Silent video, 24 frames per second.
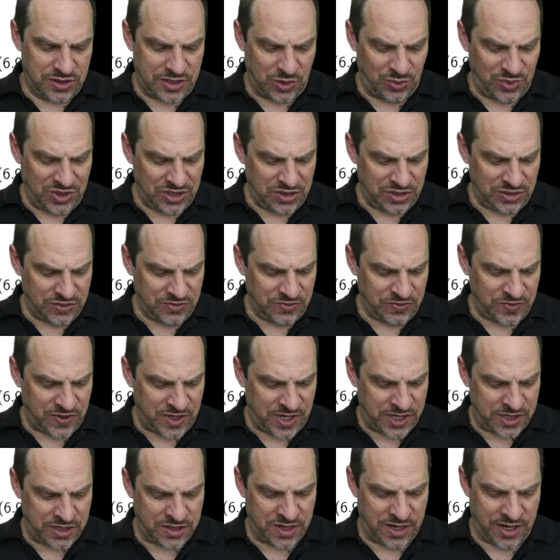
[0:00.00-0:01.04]
Then we can
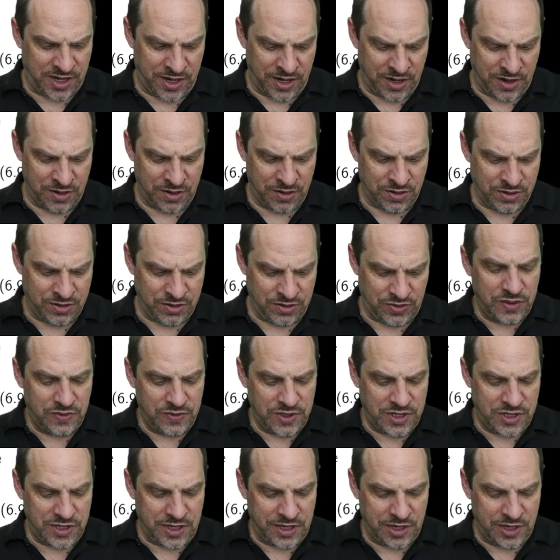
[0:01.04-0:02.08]
define an error.
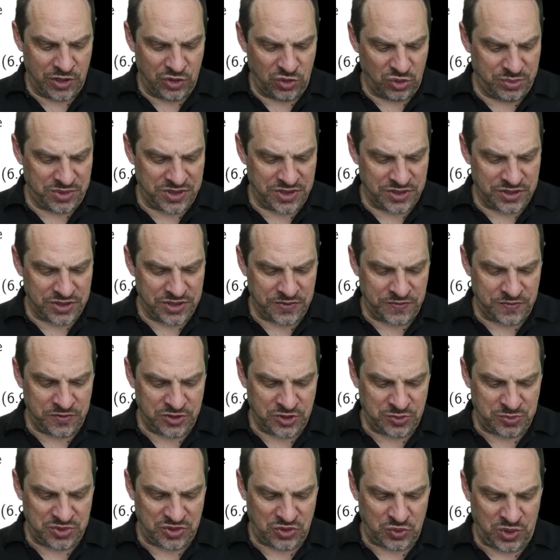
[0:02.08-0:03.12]
The error will be the
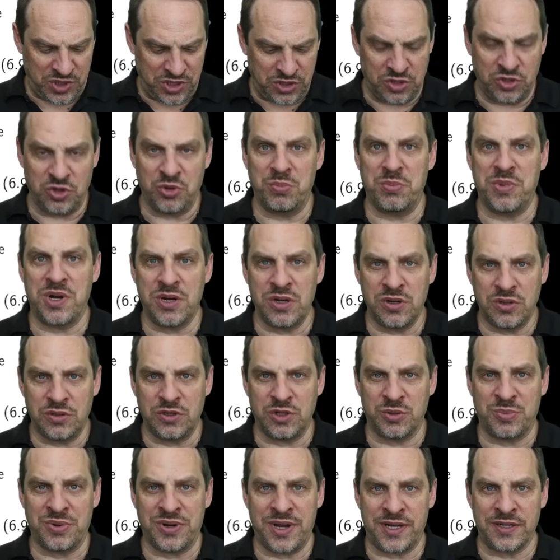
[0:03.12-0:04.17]
difference between the numerical
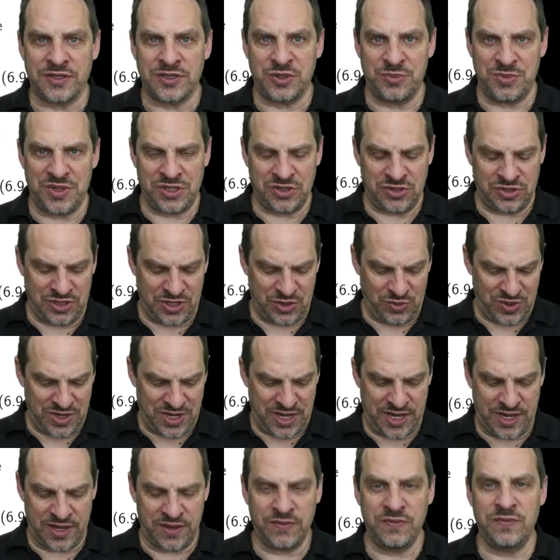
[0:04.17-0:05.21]
approximation that we
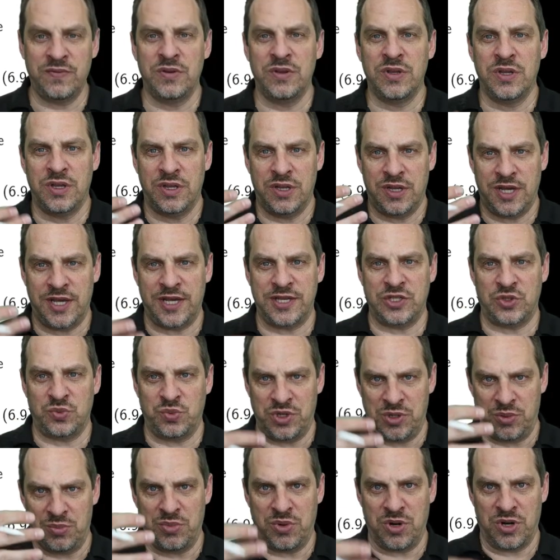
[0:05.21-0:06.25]
have as
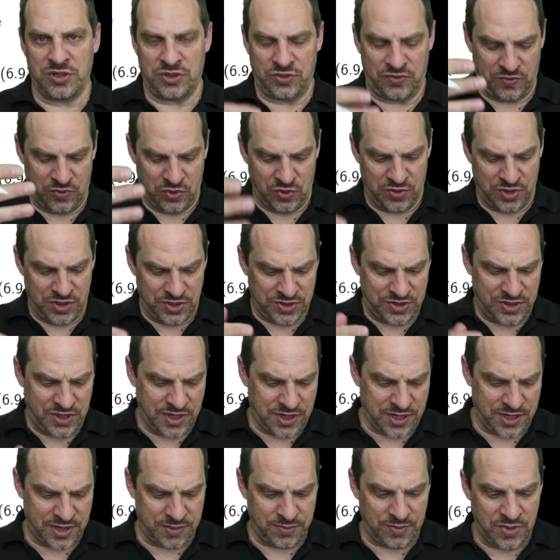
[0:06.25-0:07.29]
we march forward in
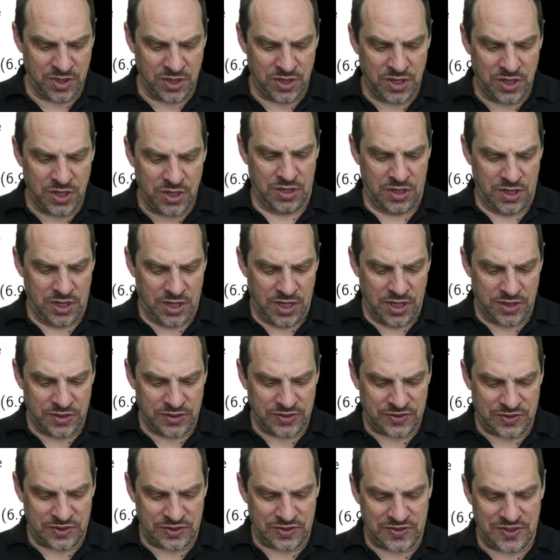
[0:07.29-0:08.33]
time in
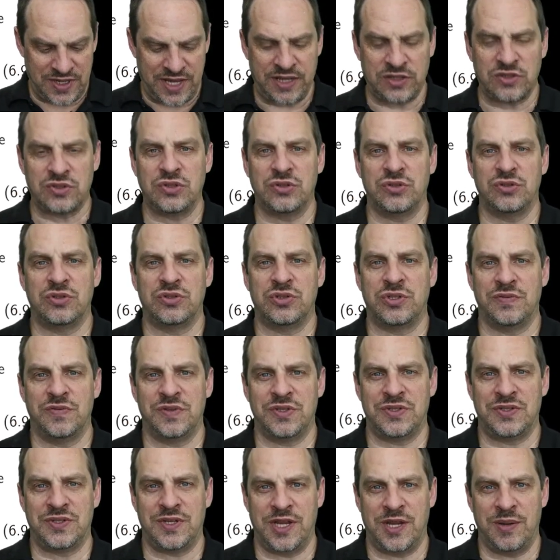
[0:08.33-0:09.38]
this exact solution of
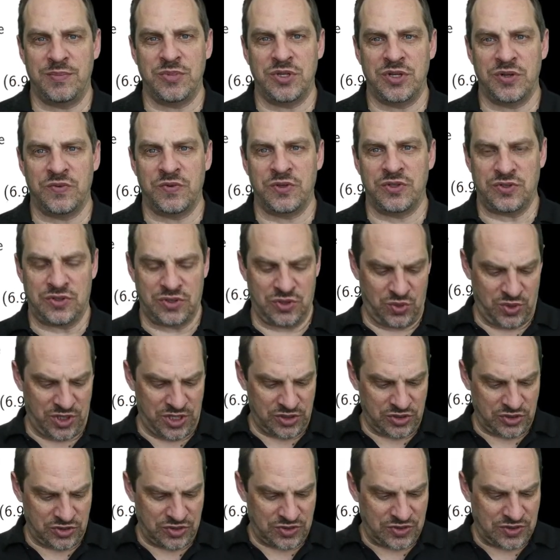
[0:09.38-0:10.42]
the same difference
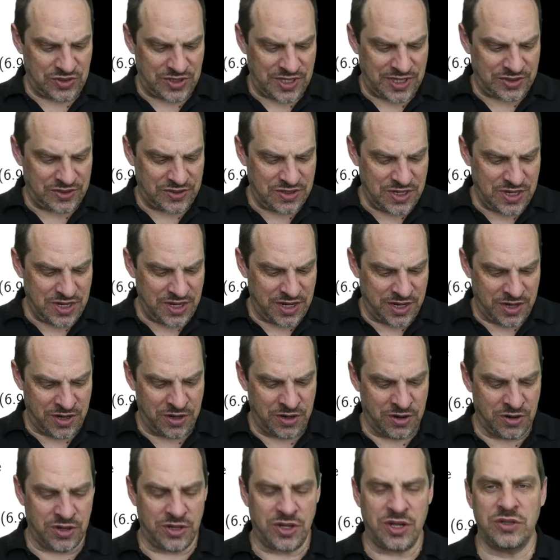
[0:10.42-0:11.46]
equation. So that's the
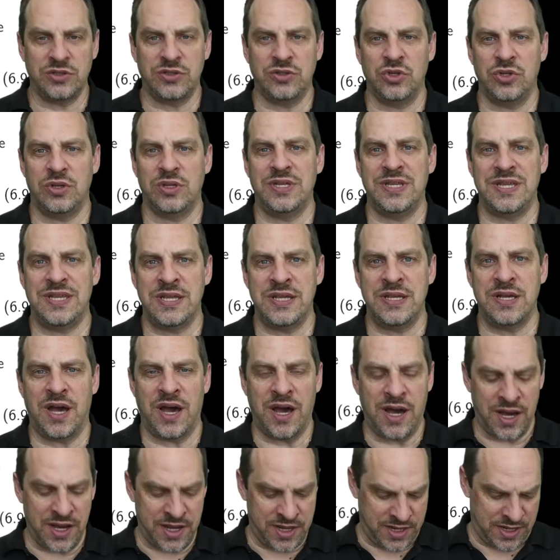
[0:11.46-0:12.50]
error
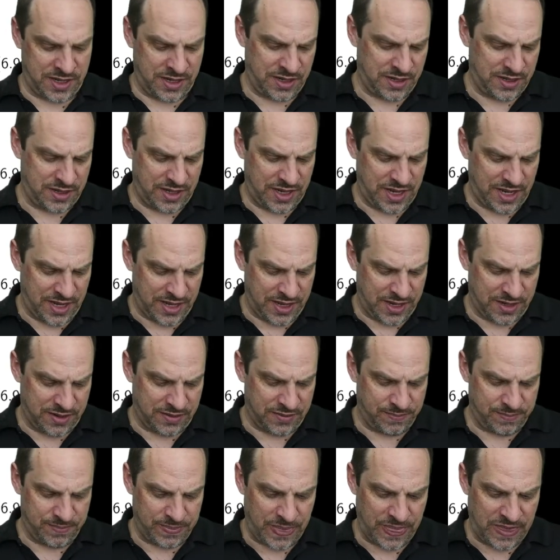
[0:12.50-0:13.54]

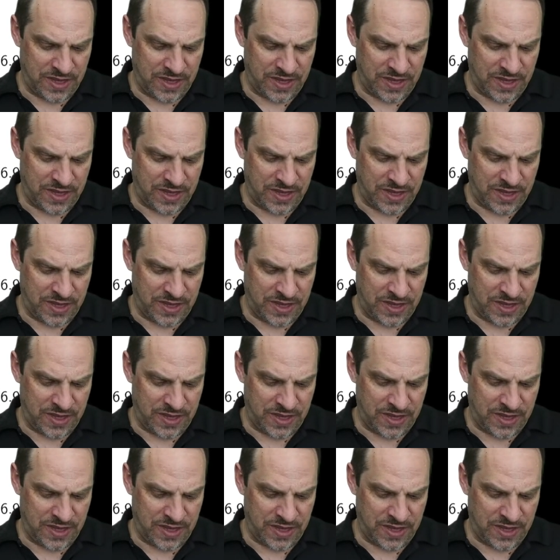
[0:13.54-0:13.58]
EIN.